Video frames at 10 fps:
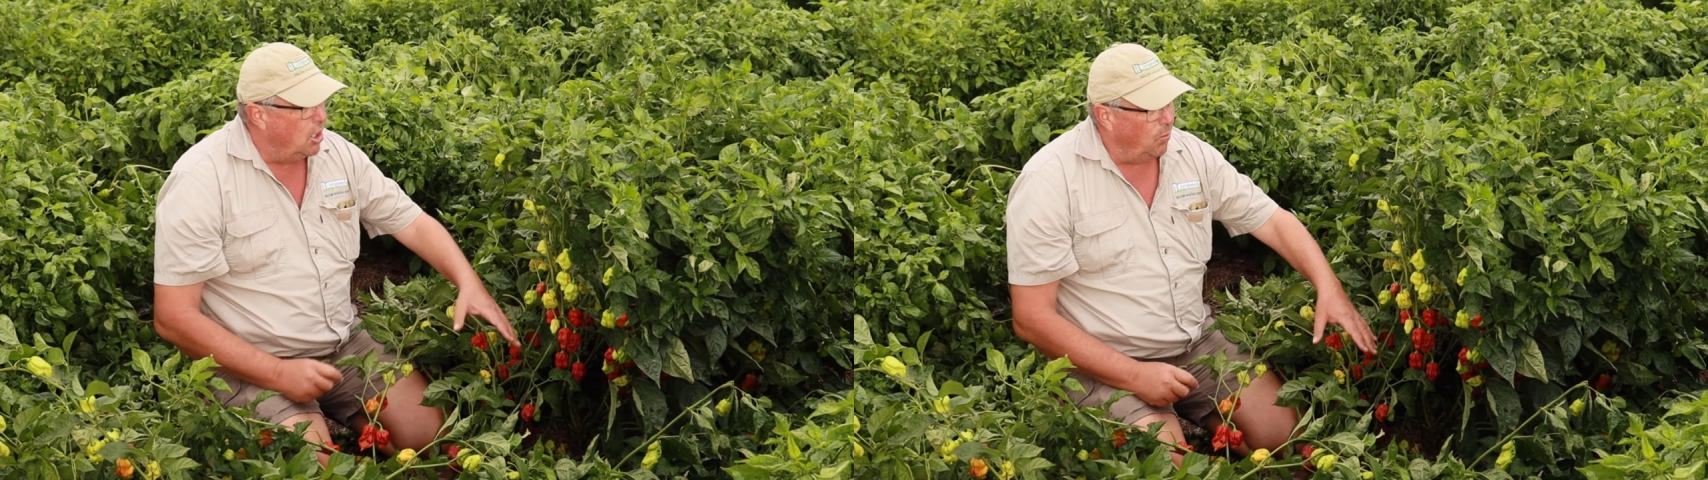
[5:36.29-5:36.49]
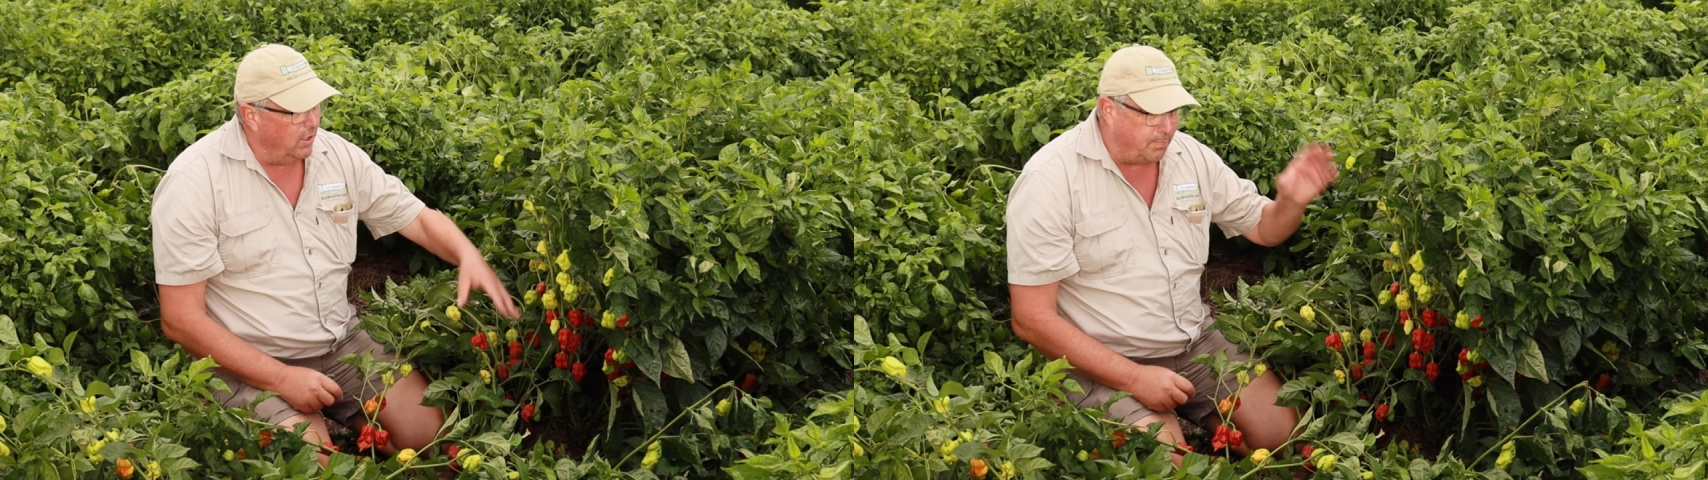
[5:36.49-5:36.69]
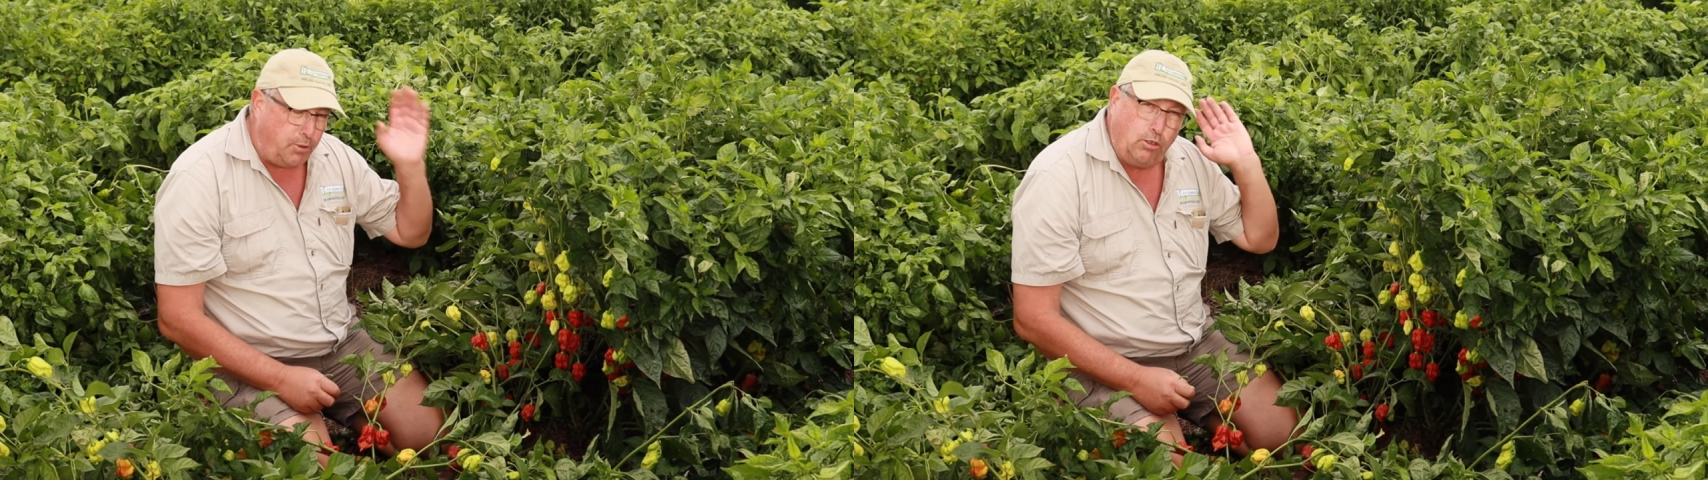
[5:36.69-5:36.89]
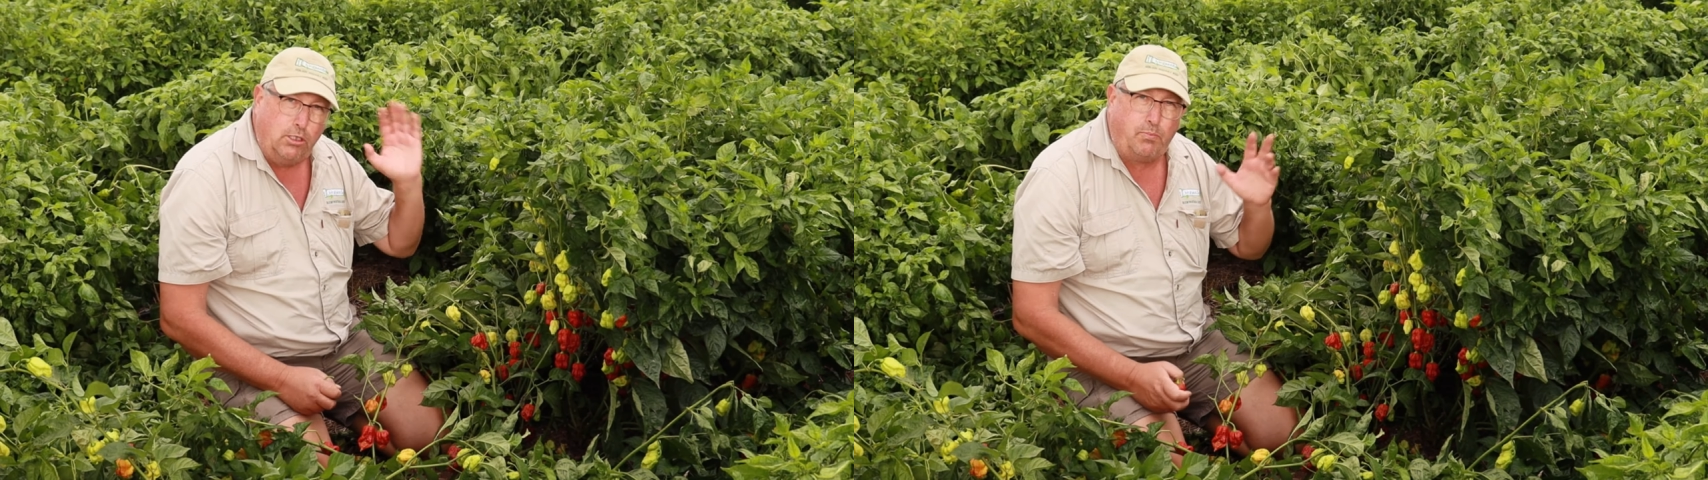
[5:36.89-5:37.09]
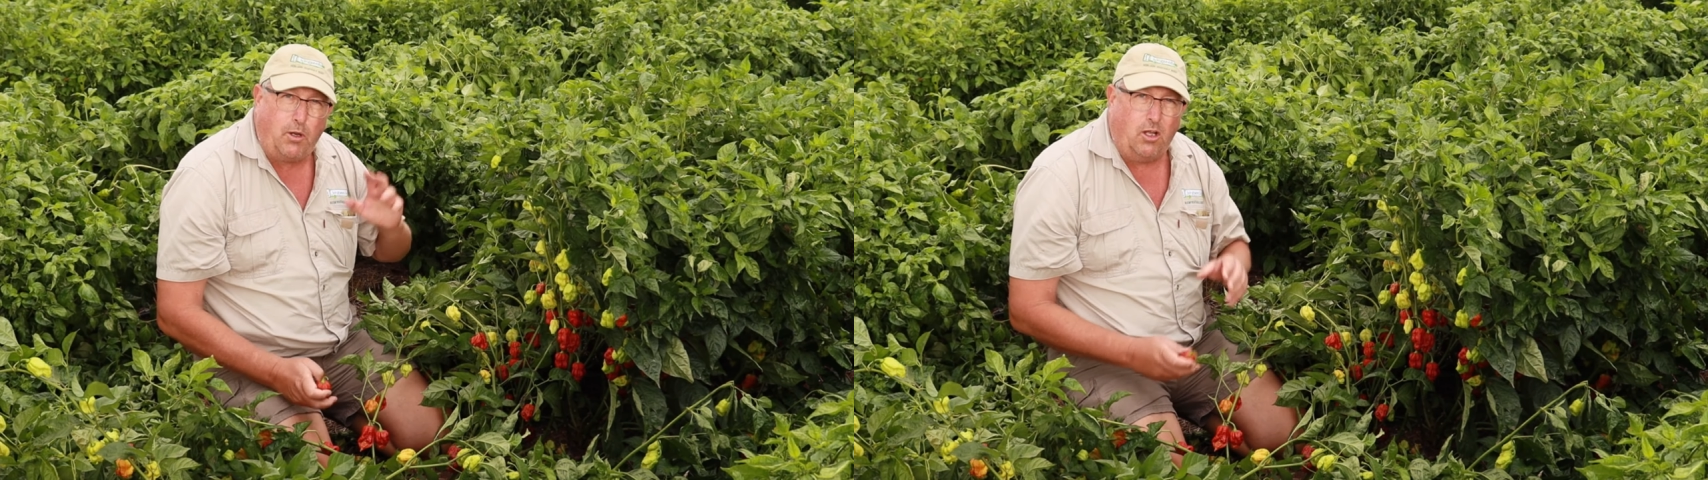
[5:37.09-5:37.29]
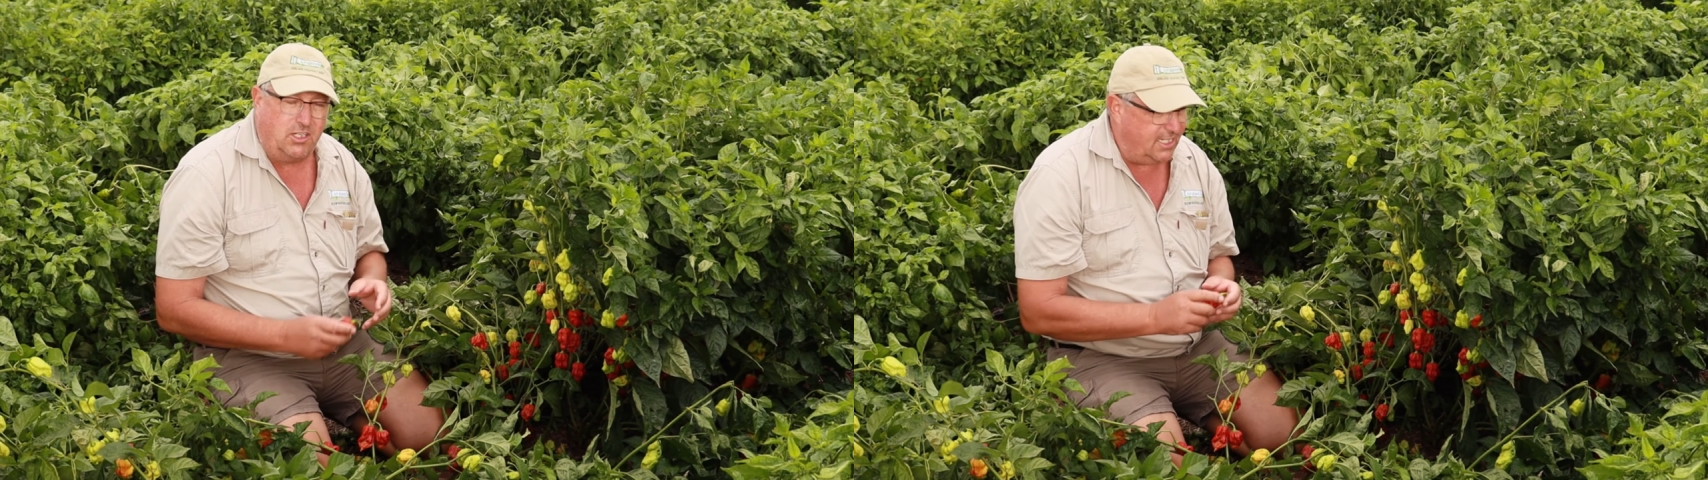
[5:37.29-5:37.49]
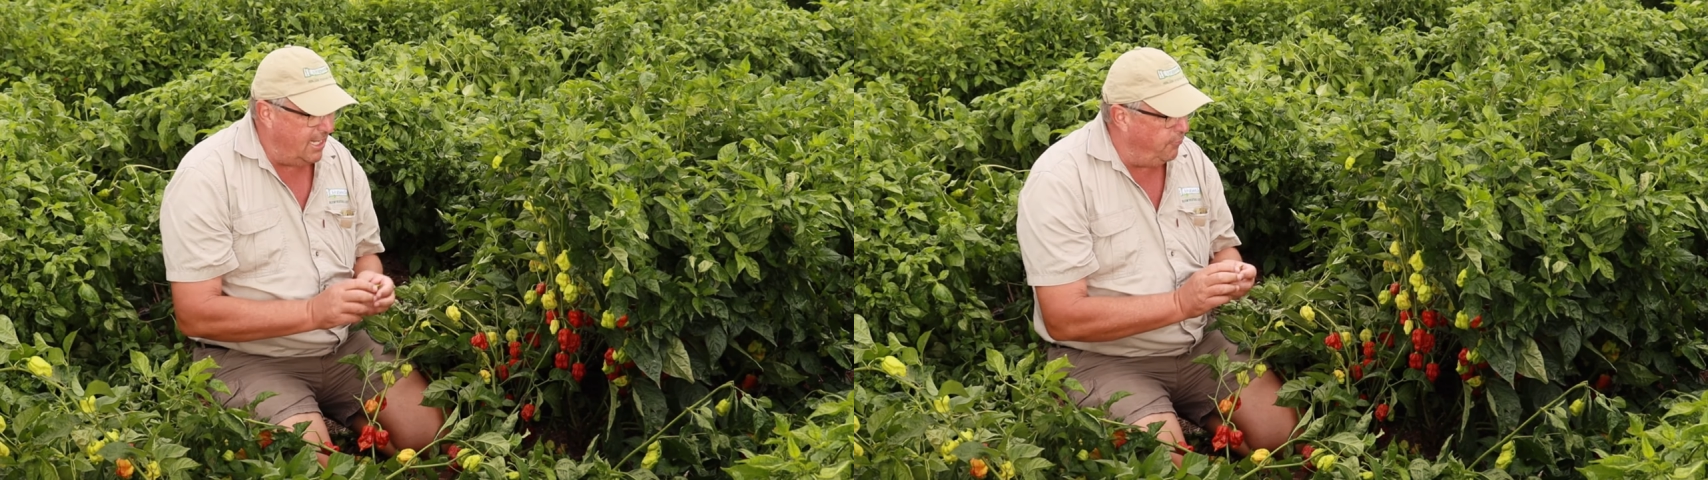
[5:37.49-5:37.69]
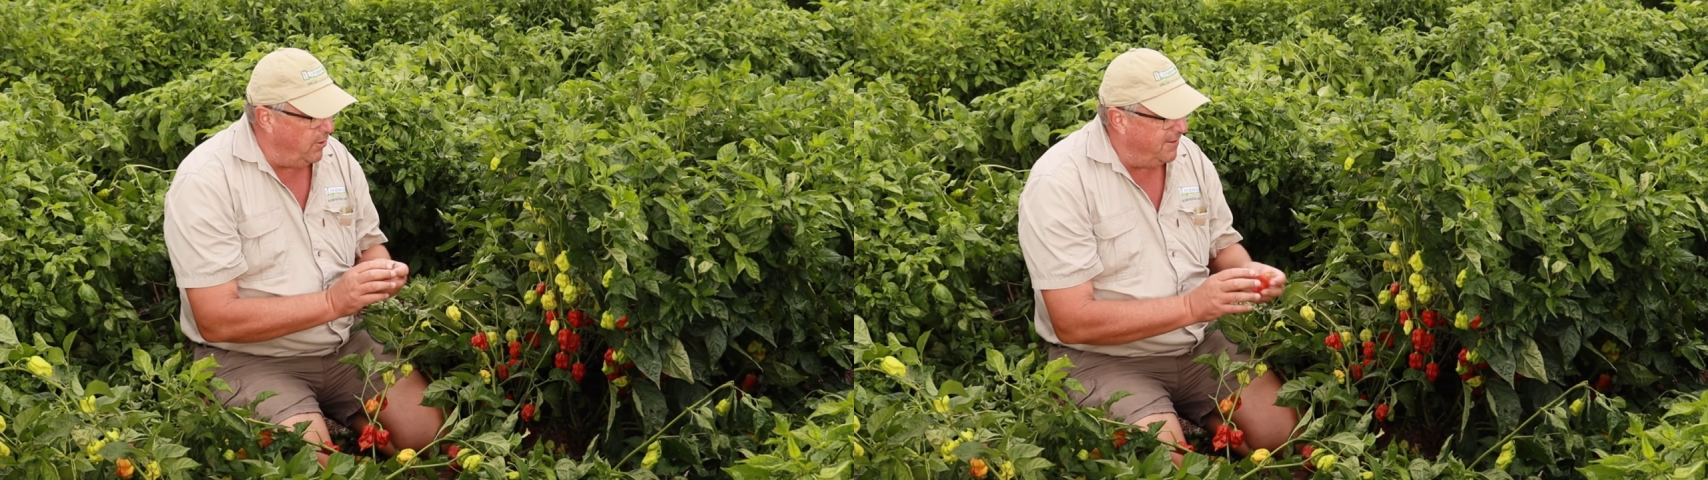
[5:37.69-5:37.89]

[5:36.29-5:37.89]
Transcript: we'll pull the plant. If